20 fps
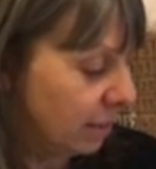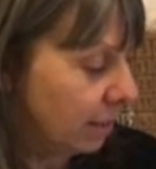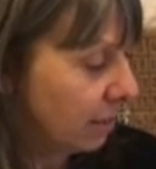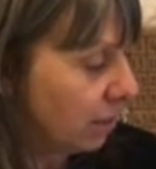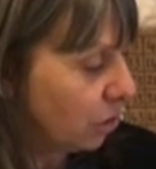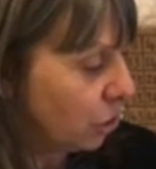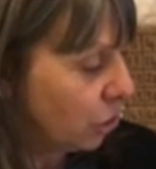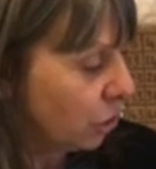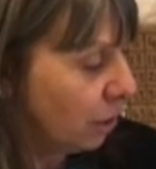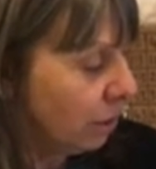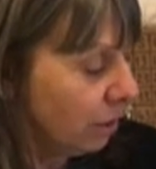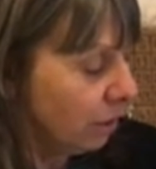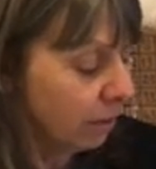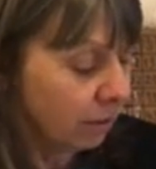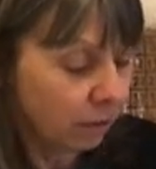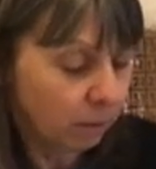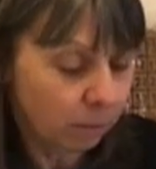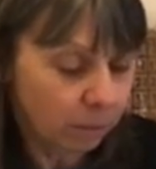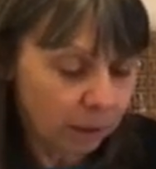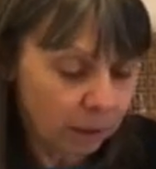addition
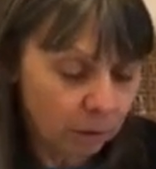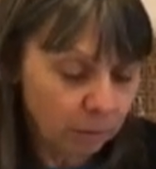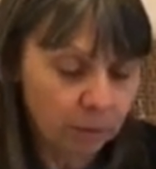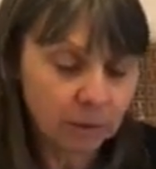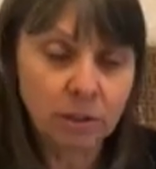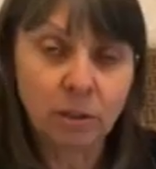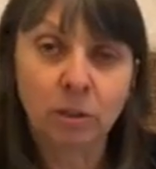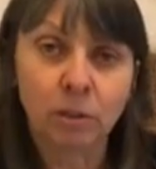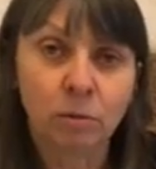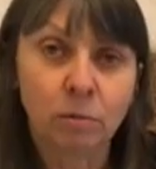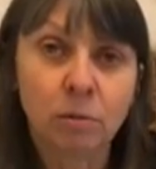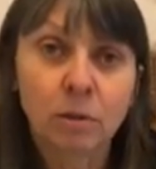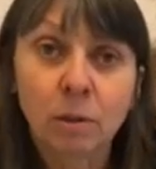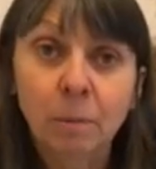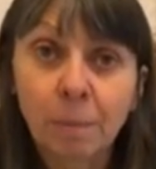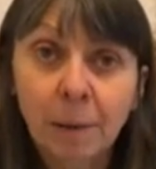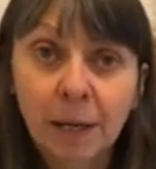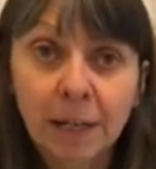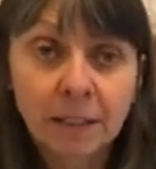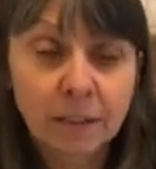that we're going to use the
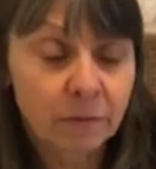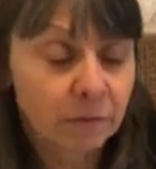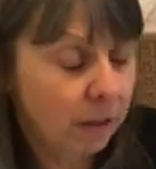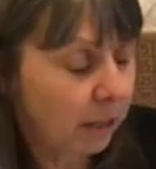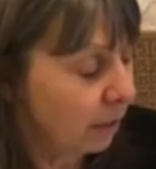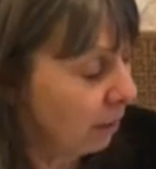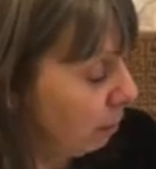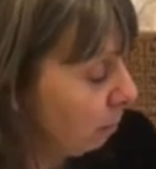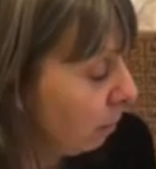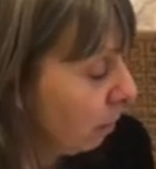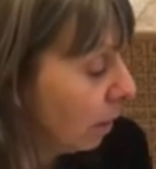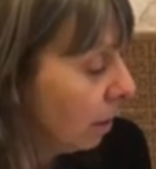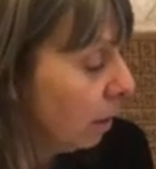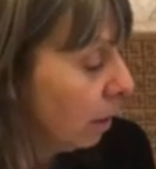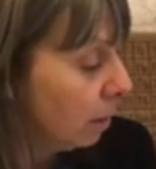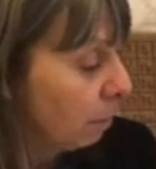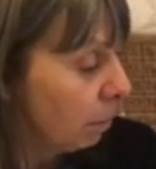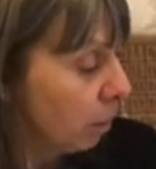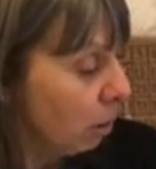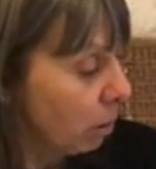place value
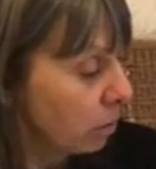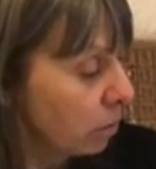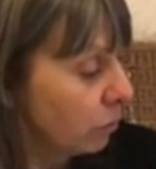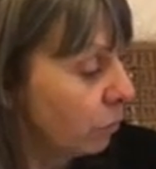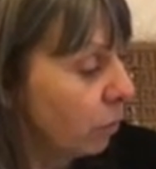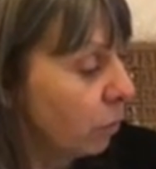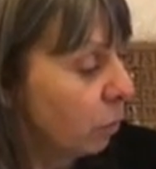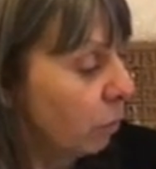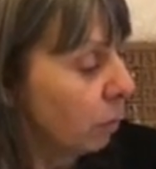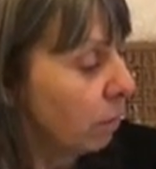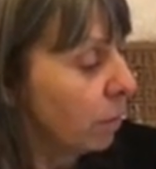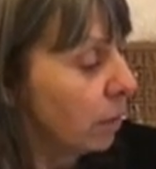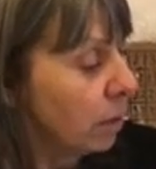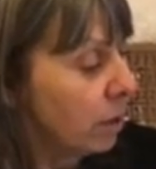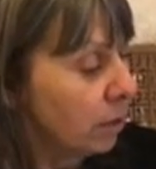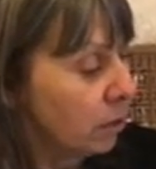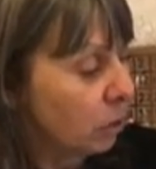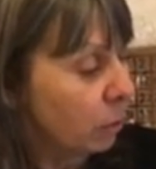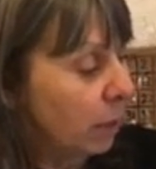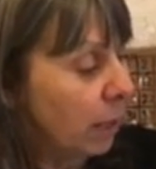blocks for.
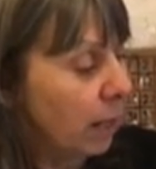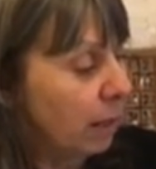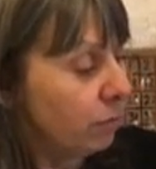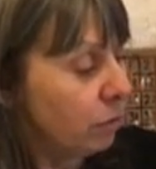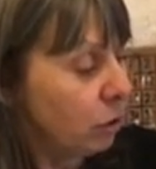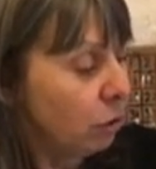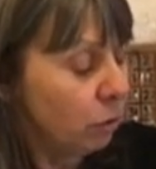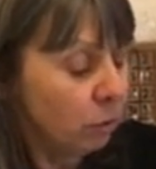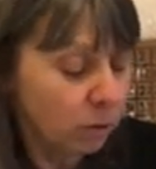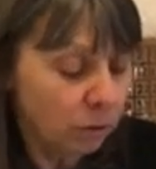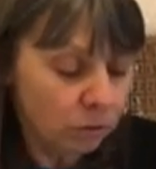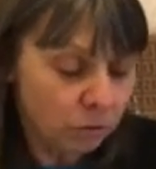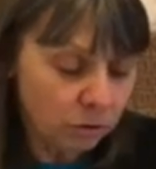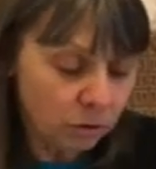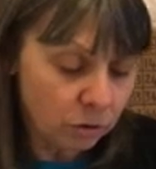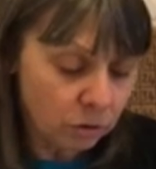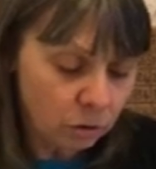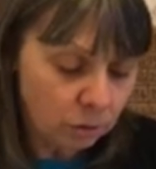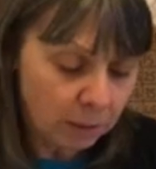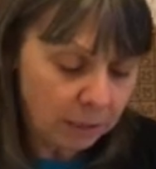So we have
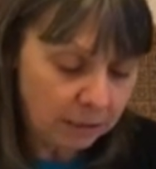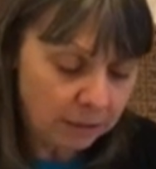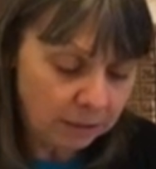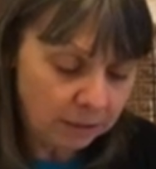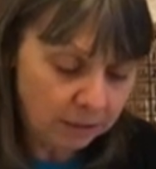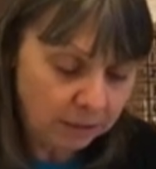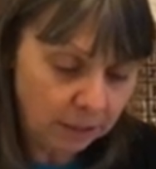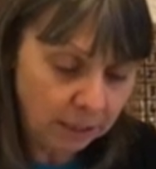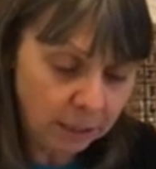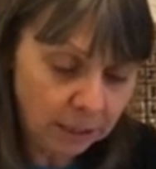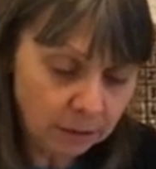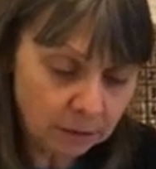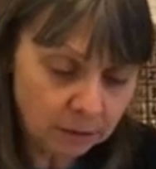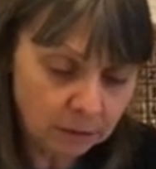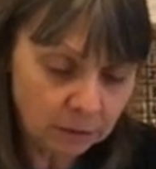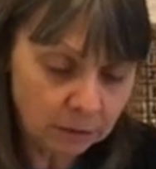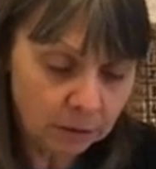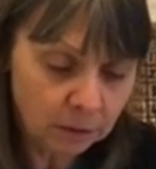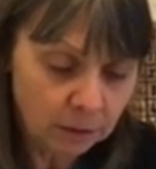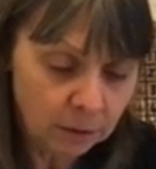
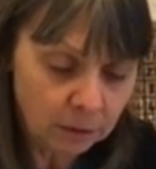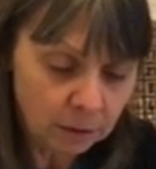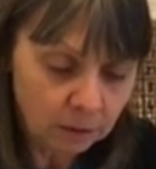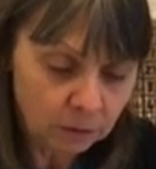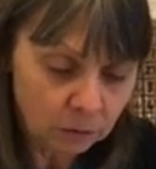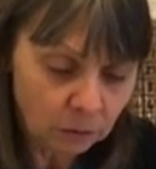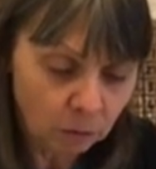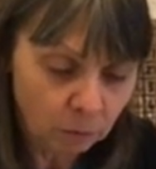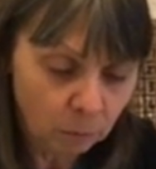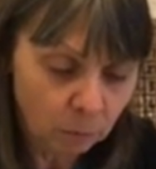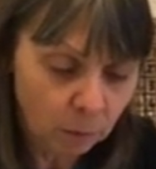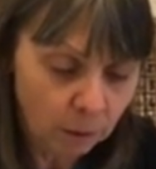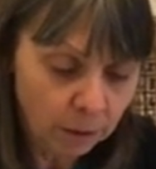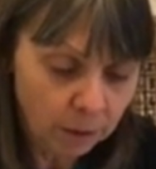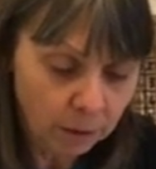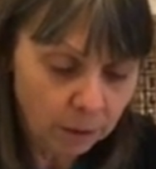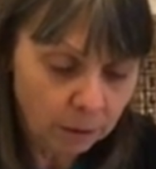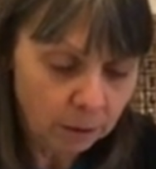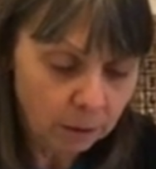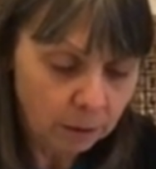226, so
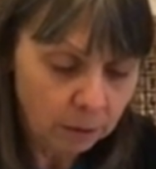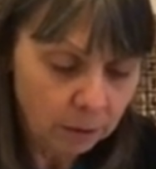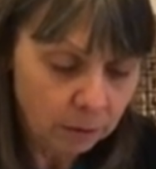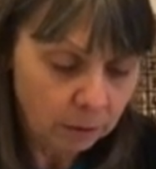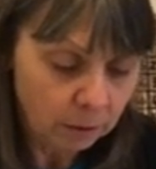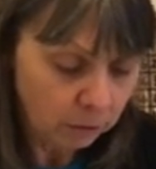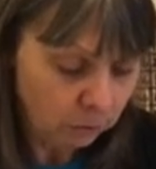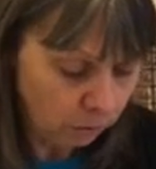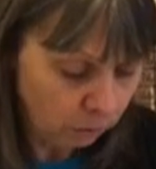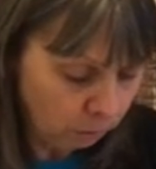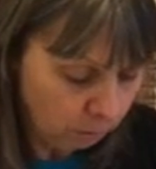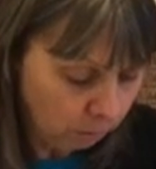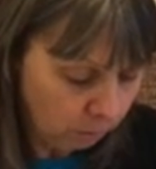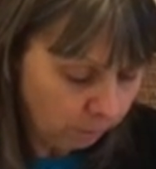1, 2,